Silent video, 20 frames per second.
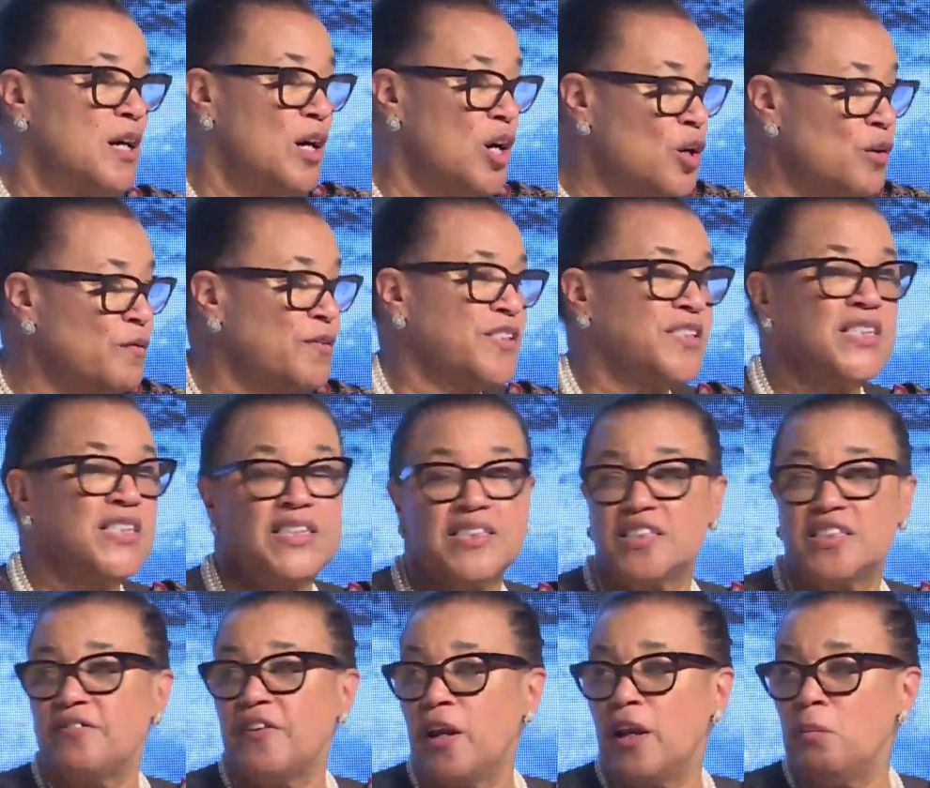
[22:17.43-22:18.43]
overseas
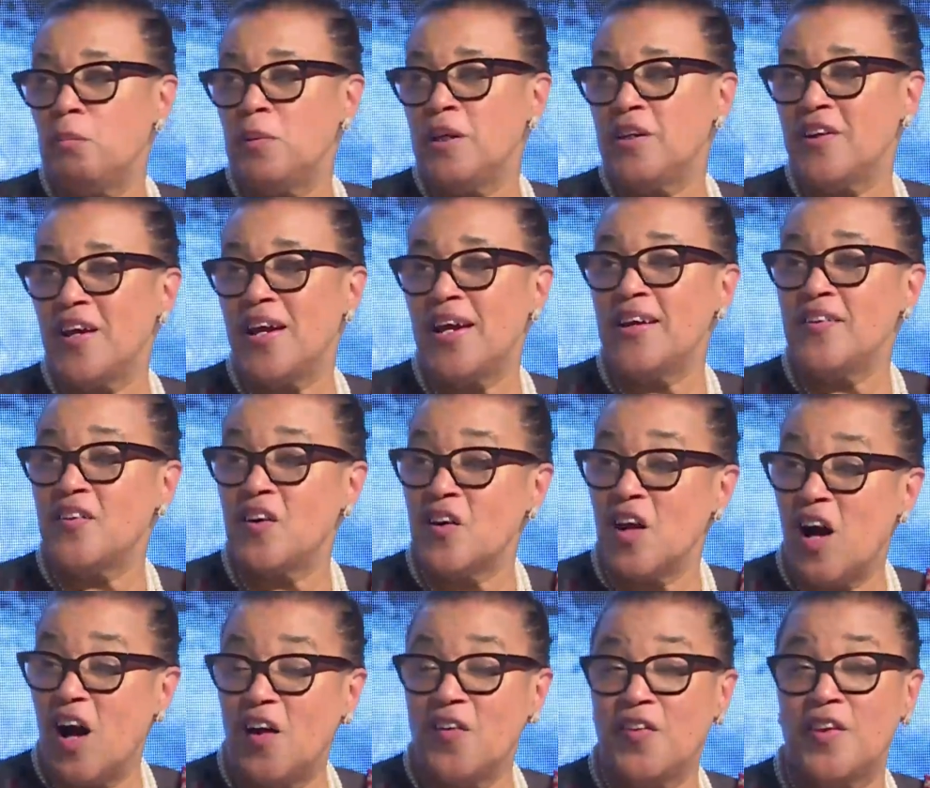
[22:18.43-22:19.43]
development aid and
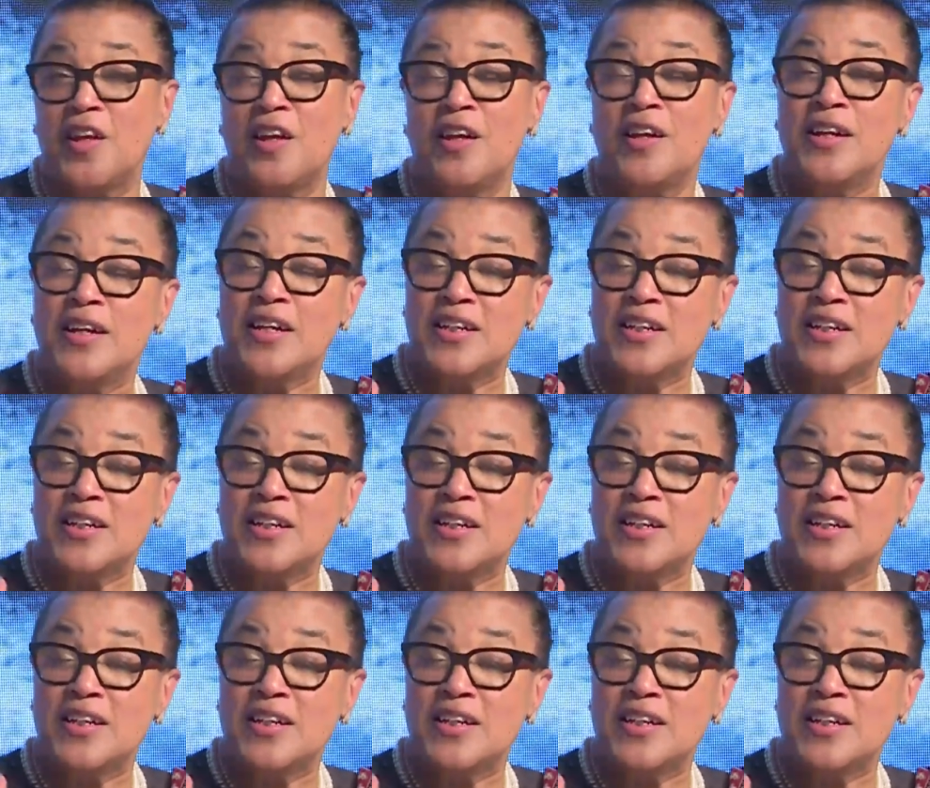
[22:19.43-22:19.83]
other